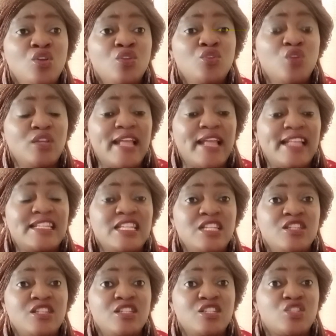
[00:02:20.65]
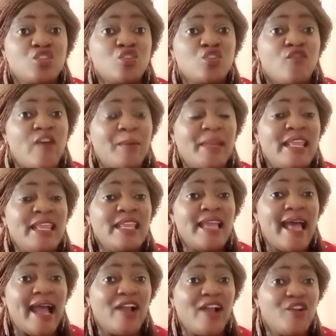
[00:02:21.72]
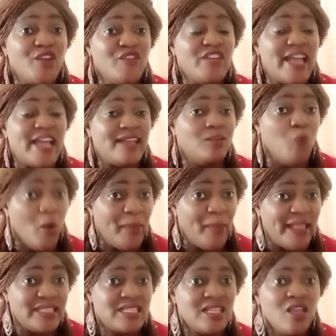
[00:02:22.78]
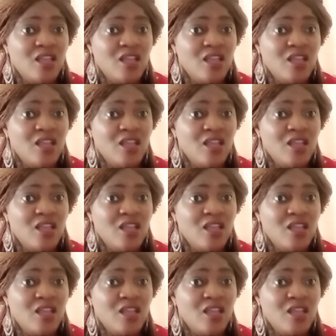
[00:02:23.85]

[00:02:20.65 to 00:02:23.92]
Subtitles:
know that social family are grieving at the moment.